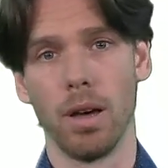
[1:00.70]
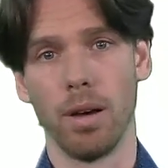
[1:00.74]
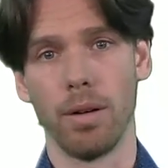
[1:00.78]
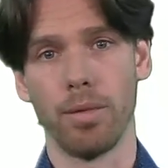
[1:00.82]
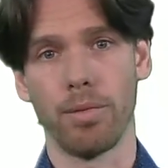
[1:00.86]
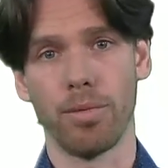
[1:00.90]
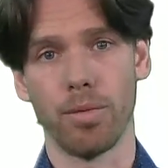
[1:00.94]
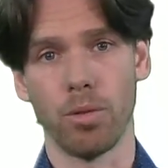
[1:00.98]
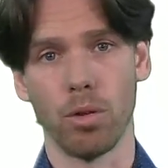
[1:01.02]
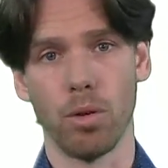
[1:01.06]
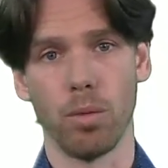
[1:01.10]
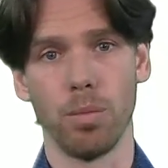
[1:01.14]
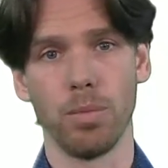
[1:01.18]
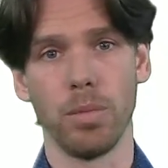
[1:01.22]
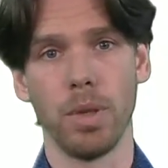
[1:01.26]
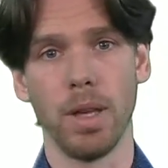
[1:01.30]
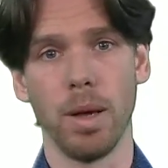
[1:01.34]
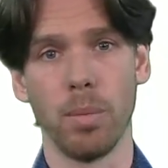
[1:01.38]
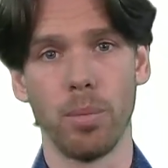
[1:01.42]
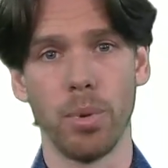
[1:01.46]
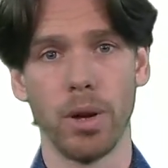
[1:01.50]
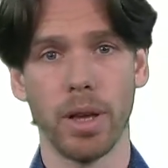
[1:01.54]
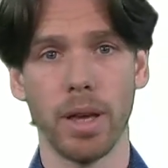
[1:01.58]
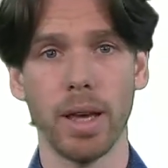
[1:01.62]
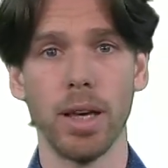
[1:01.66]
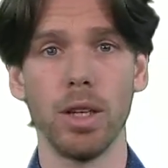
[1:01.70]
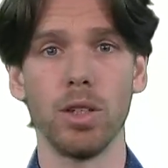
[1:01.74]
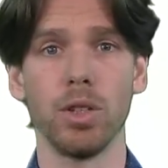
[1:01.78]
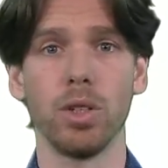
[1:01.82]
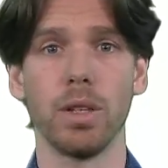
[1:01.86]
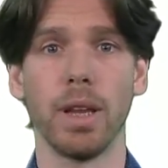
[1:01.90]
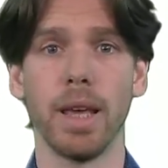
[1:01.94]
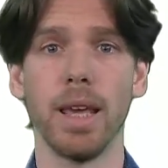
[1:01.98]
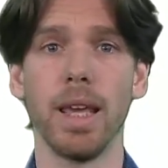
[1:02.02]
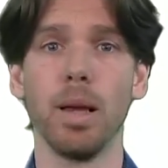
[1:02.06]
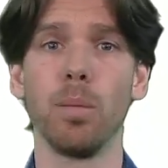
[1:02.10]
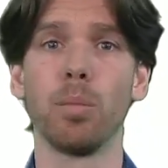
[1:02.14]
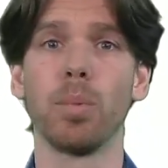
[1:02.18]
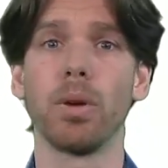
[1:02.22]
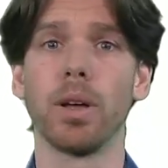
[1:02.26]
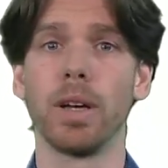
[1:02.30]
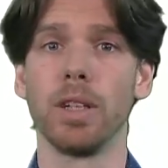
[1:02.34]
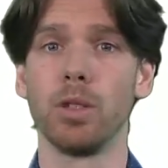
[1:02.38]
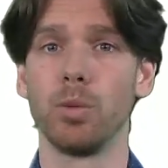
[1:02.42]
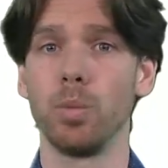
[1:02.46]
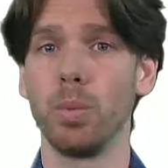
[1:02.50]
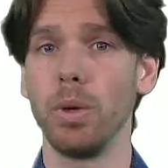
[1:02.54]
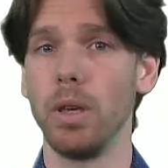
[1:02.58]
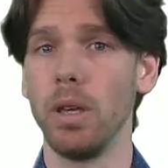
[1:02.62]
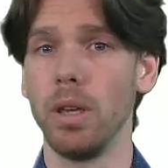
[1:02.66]
from the implication A
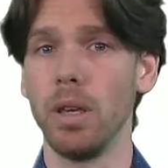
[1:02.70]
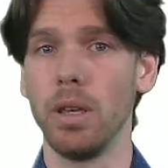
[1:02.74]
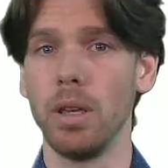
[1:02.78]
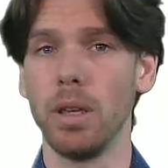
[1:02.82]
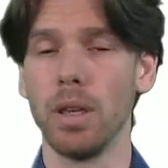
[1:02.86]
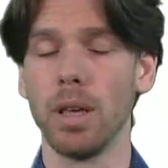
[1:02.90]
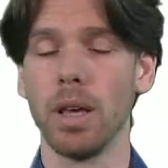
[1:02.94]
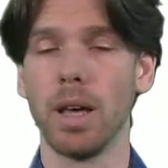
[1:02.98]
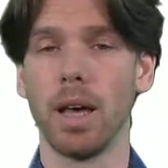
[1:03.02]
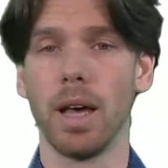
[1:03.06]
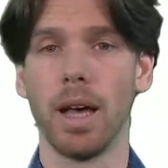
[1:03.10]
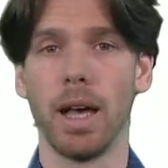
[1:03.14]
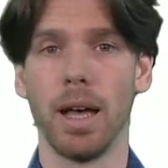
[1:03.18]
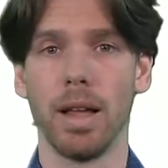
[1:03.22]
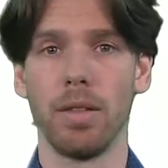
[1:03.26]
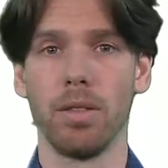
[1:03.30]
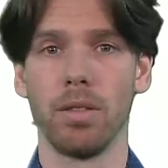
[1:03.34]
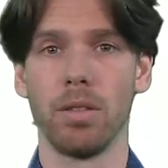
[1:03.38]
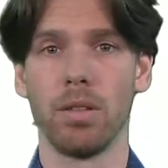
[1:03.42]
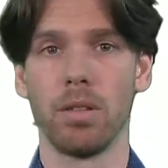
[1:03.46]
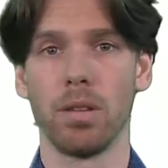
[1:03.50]
implies B and